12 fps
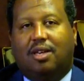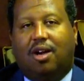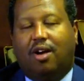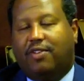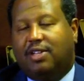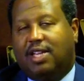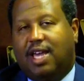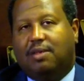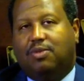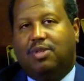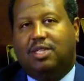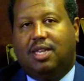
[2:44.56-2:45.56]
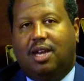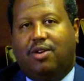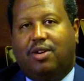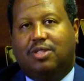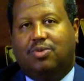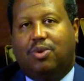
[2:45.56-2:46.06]
Oftentimes we see
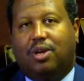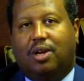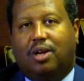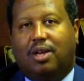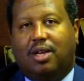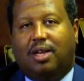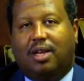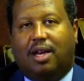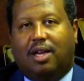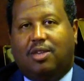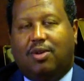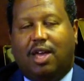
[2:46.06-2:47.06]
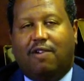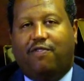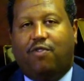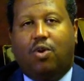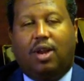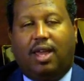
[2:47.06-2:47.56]
areas where you have
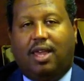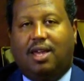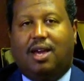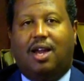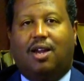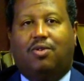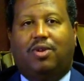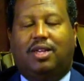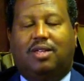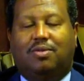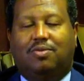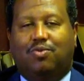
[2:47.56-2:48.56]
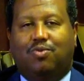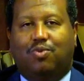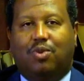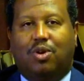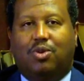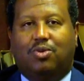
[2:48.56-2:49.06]
4-lane concrete
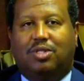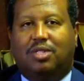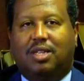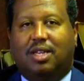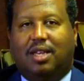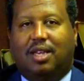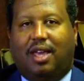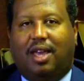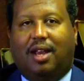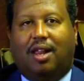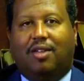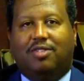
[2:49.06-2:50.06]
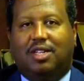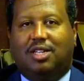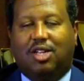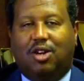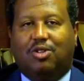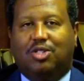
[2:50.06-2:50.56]
roads and all of a sudden it
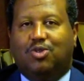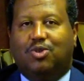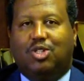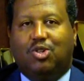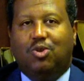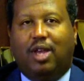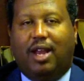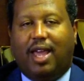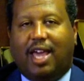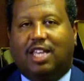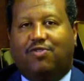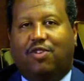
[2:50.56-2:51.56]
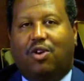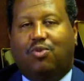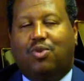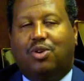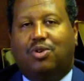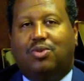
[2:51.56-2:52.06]
turns to a 2-lane asphalt
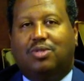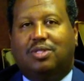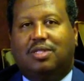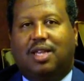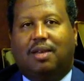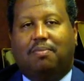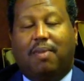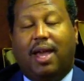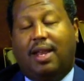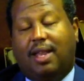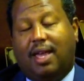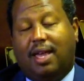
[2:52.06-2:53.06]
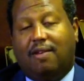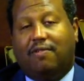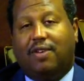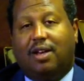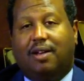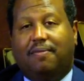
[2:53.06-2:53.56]
road that might have
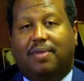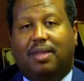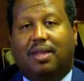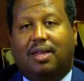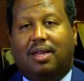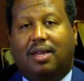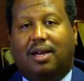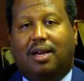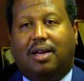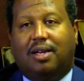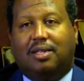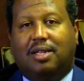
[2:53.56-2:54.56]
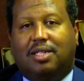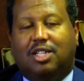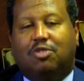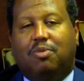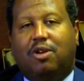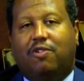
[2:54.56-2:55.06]
a
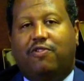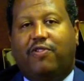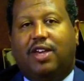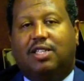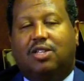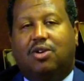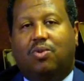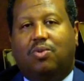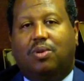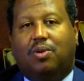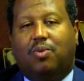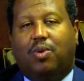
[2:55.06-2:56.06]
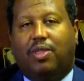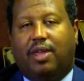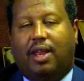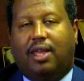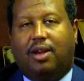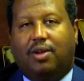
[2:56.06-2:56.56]
detrimental effect on whether
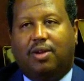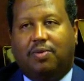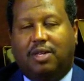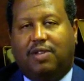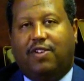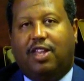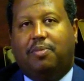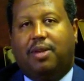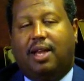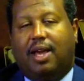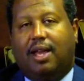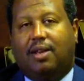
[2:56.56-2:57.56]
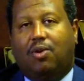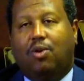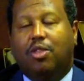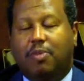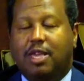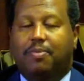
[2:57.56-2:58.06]
that area will develop or not, or
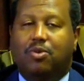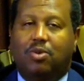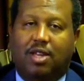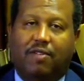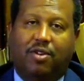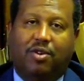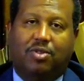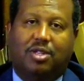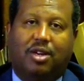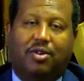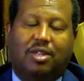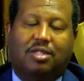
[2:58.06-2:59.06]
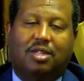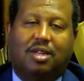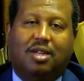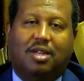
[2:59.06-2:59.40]
the people who live in those areas